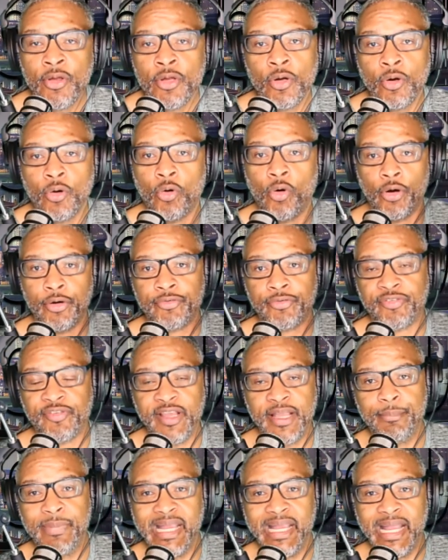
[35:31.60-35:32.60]
or
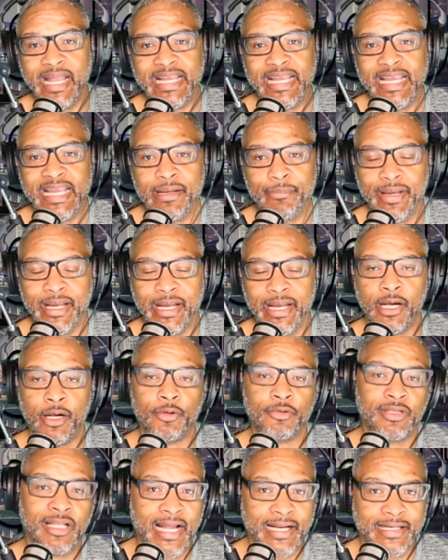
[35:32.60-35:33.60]
send me an
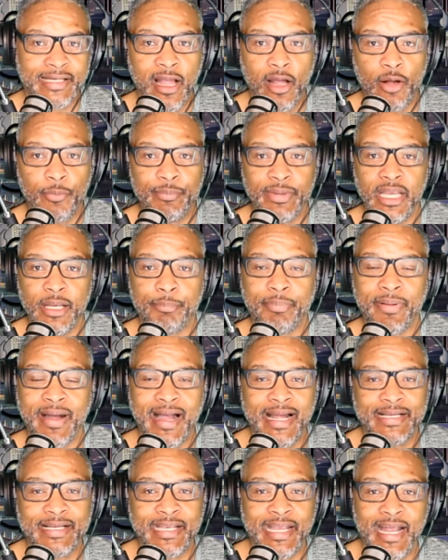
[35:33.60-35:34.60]
email, lockout men
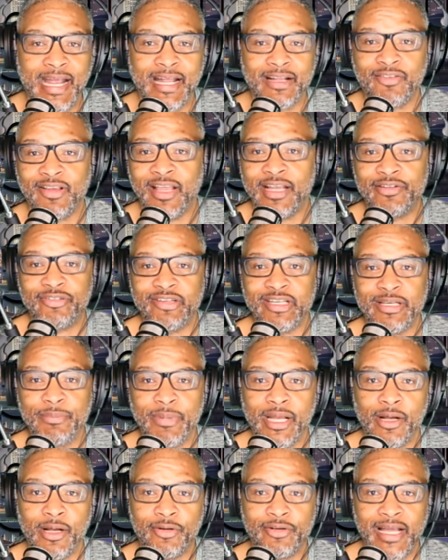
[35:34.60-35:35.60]
podcast at
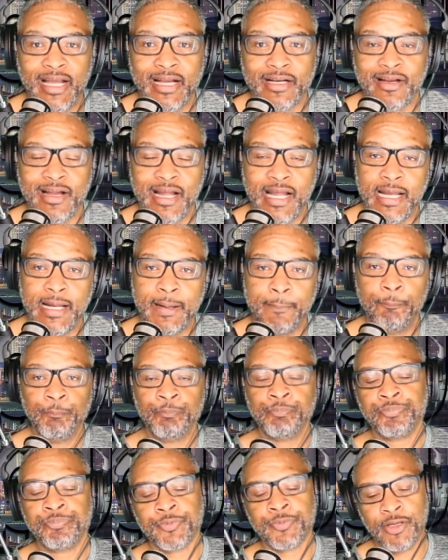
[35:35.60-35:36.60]
gmail dot com.
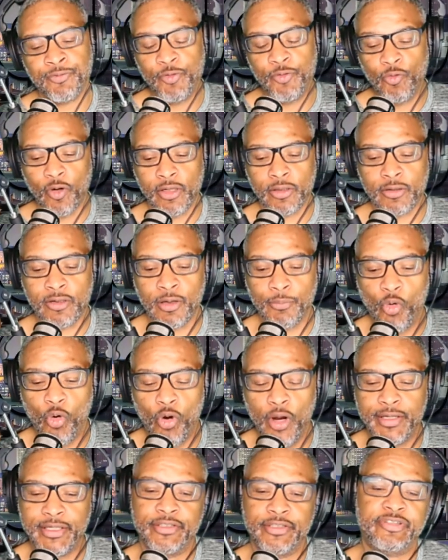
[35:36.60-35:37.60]
If you want to come
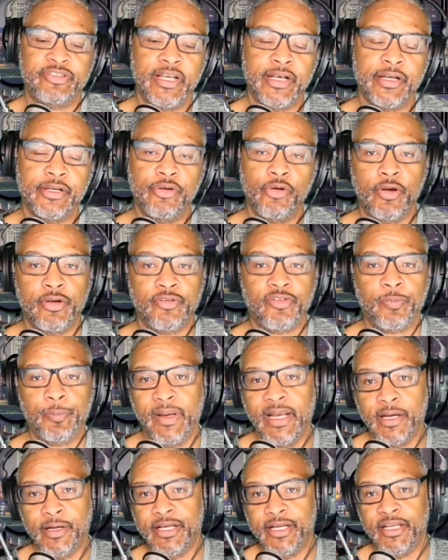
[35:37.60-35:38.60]
on and share your
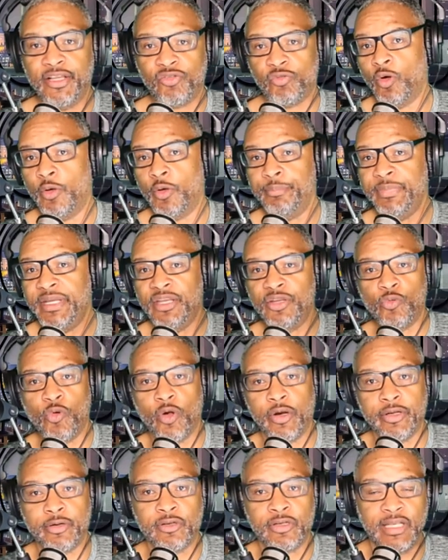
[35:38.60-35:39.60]
experience with me, you
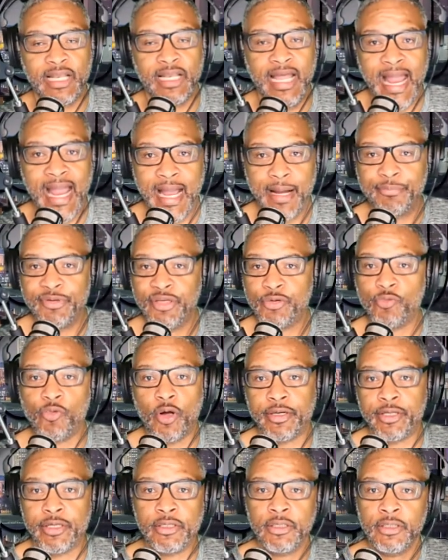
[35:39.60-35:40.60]
want to collab, you
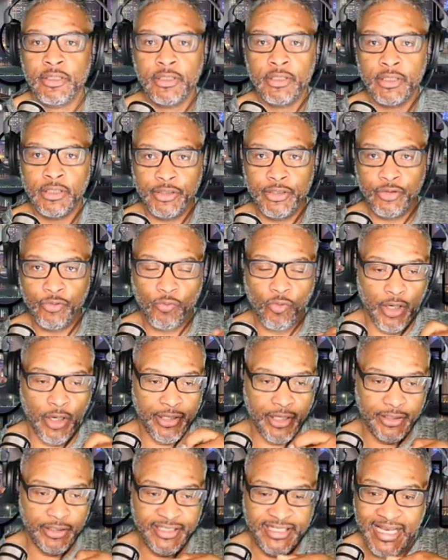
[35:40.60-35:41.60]
want to you
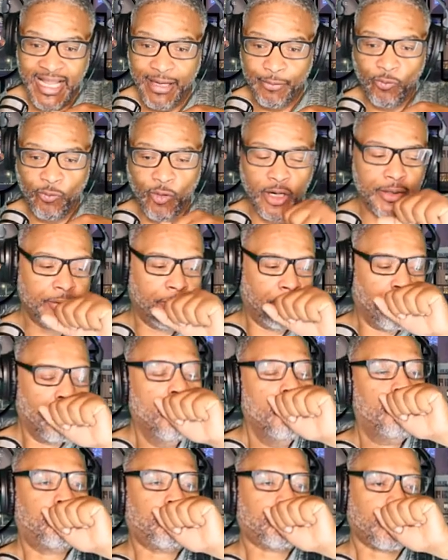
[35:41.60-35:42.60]
want to network,
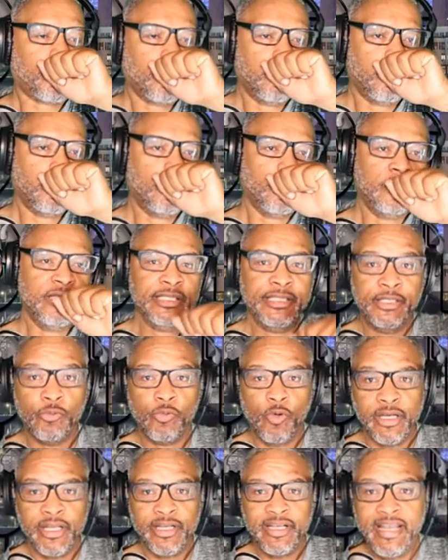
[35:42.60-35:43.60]
you
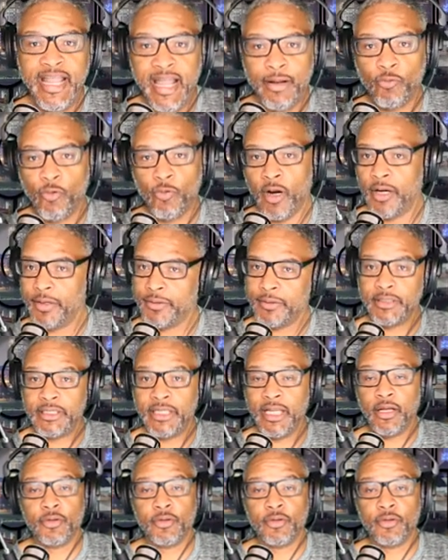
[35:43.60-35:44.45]
want to network, yo,